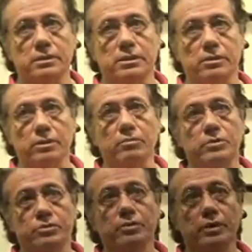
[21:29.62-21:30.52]
so it
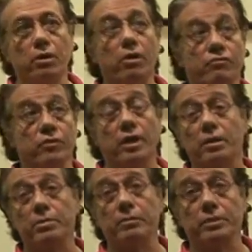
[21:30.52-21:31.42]
was really hard for a lot
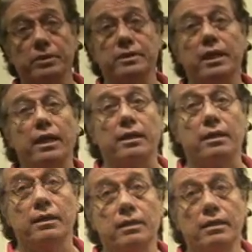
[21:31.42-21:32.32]
of people to take.
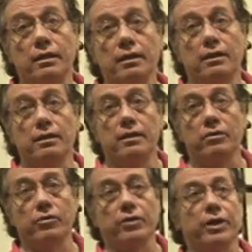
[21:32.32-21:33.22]
You know, their